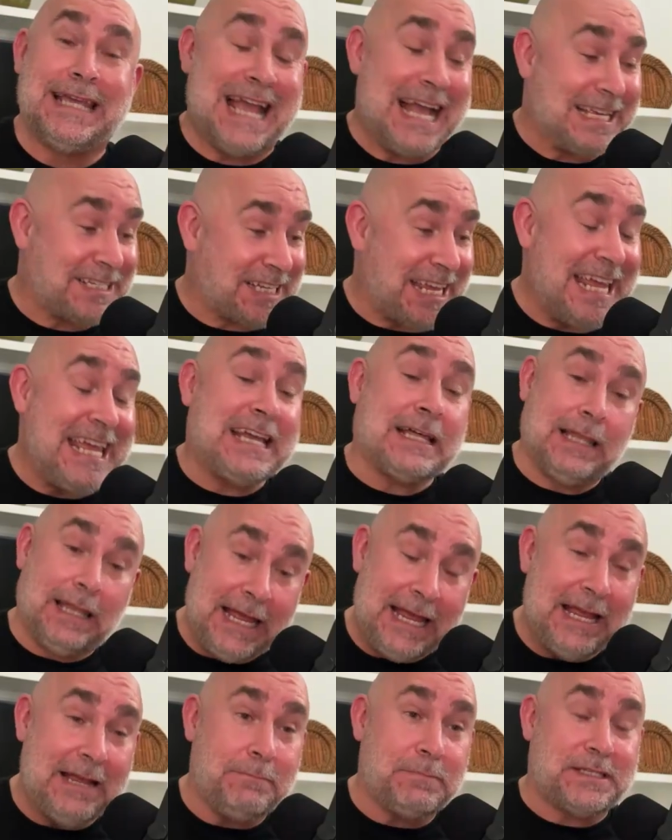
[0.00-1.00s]
Yes, he
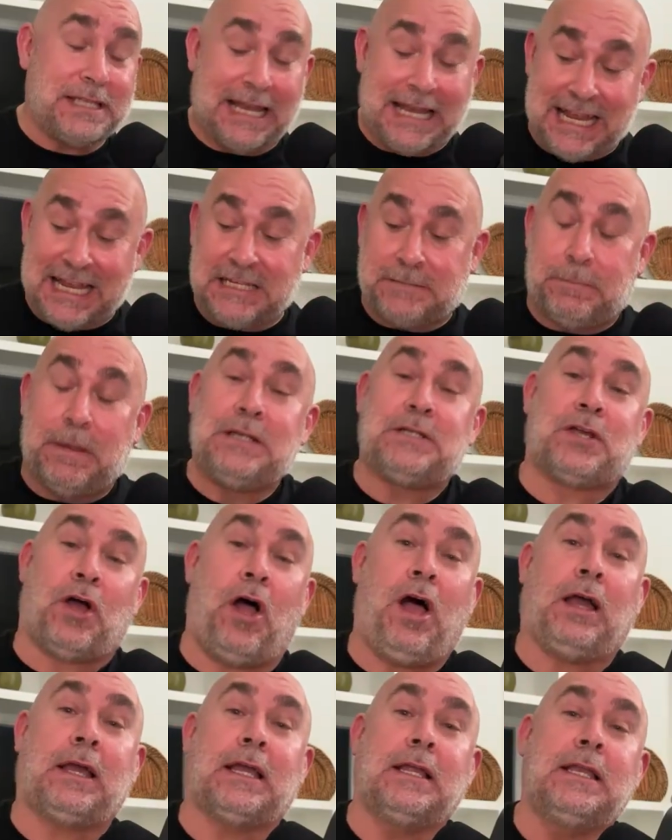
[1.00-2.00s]
claims that he's been
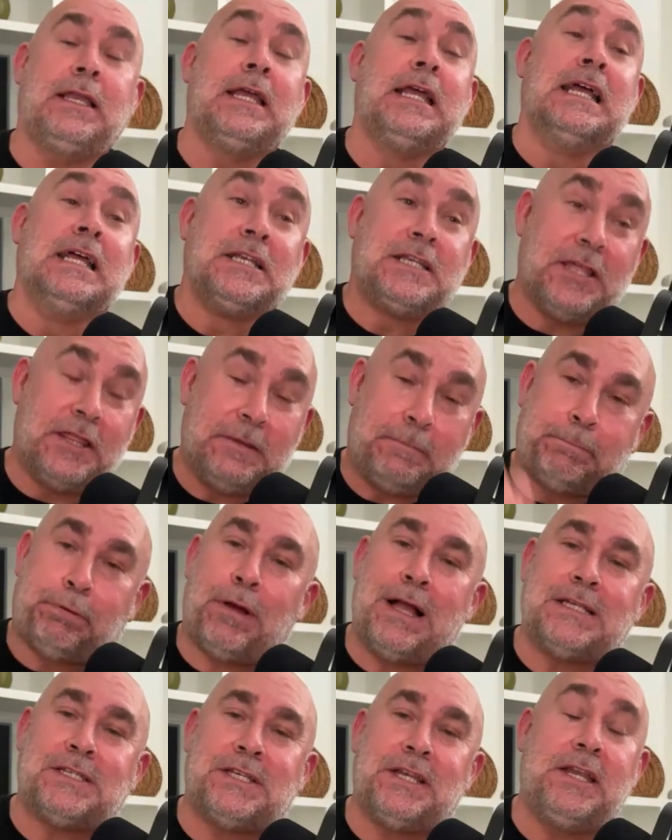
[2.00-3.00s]
talking to the
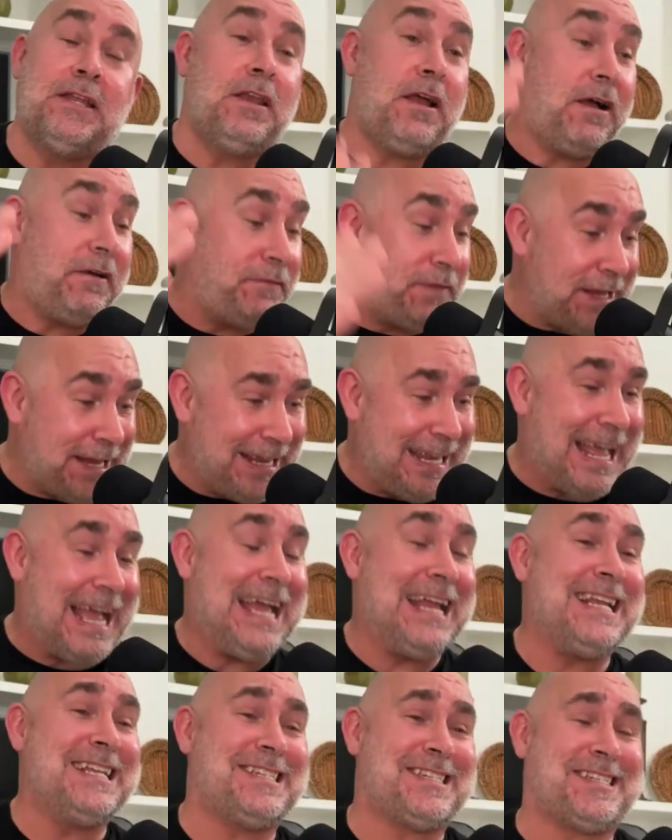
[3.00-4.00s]
president of the
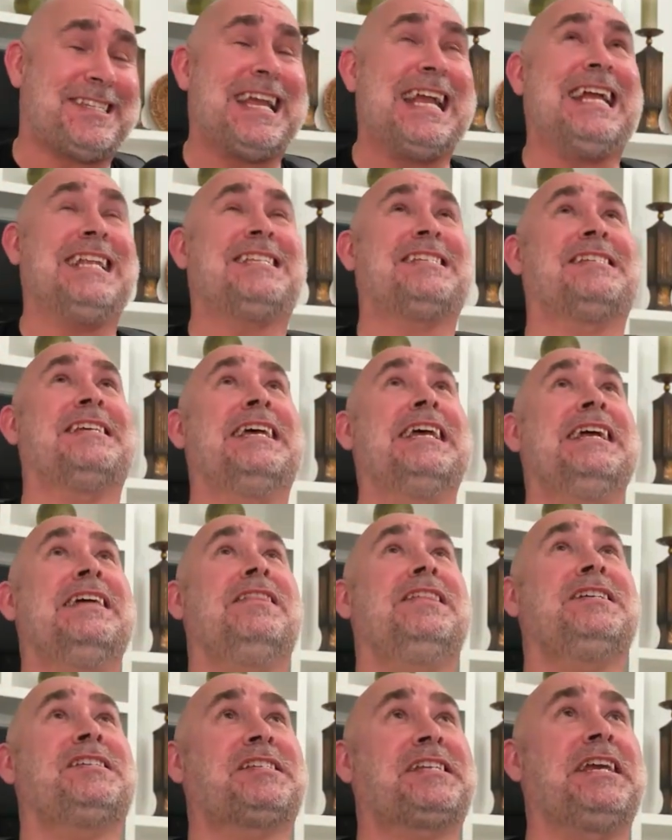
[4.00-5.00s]
United States.
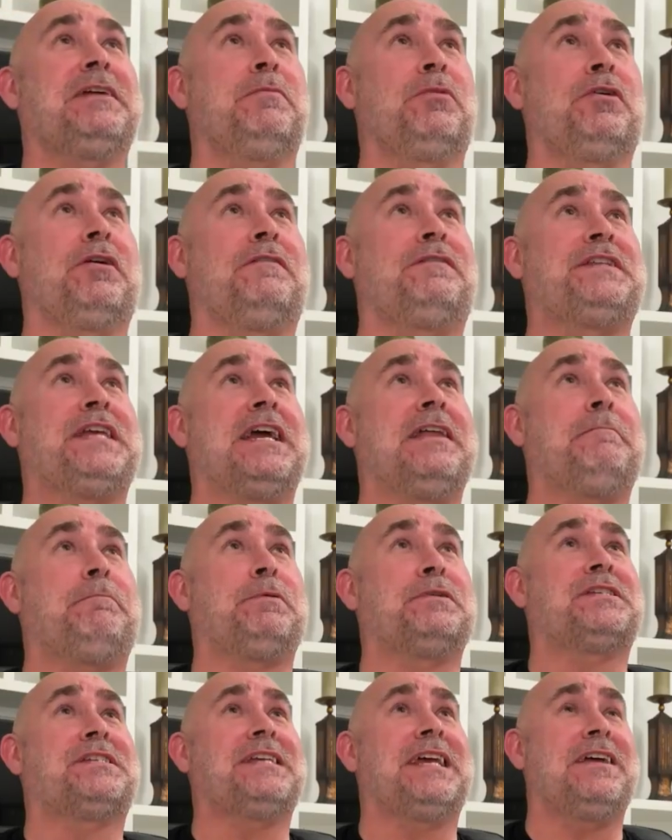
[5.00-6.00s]
The skimmer of
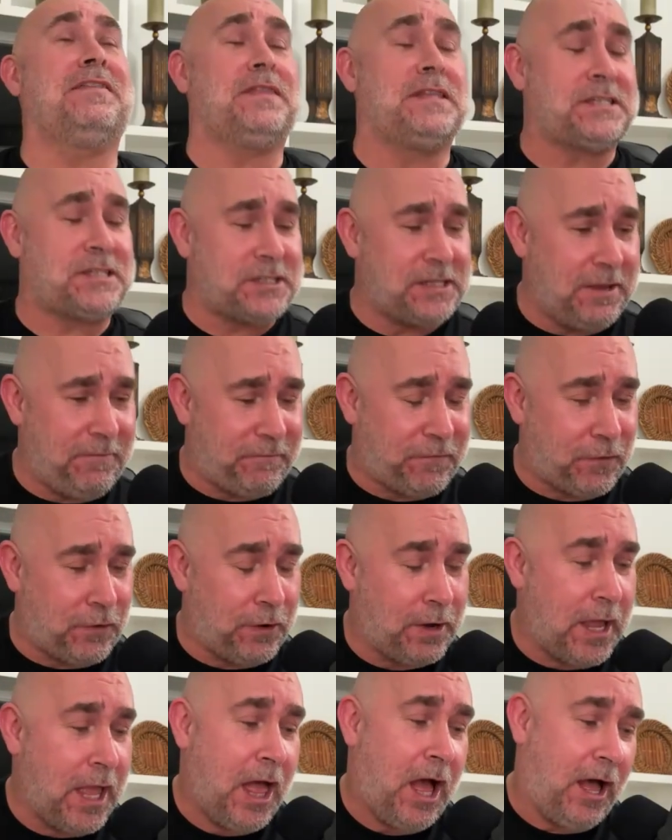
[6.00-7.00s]
10%, the
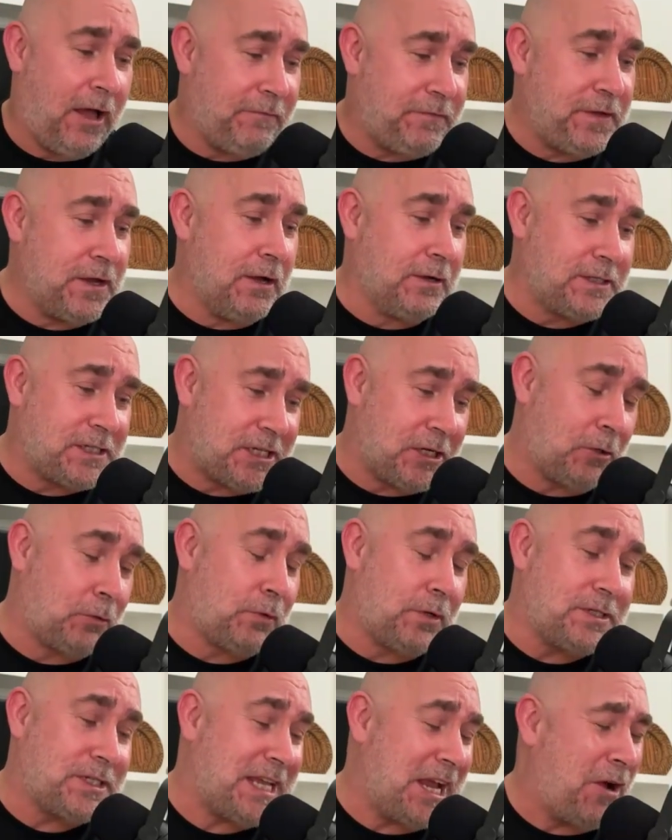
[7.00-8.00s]
sniffer of young
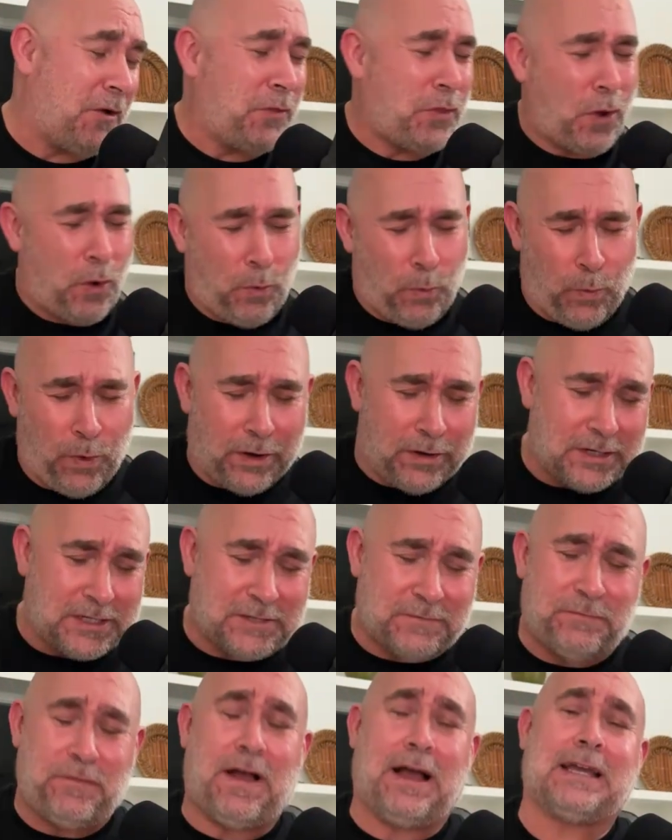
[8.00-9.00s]
children's hair, the
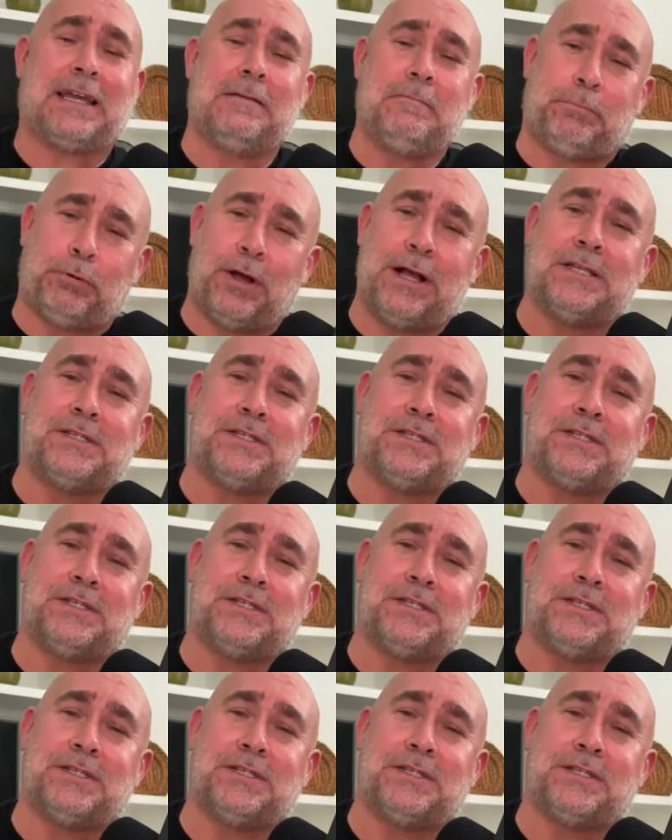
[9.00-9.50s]
worst fucking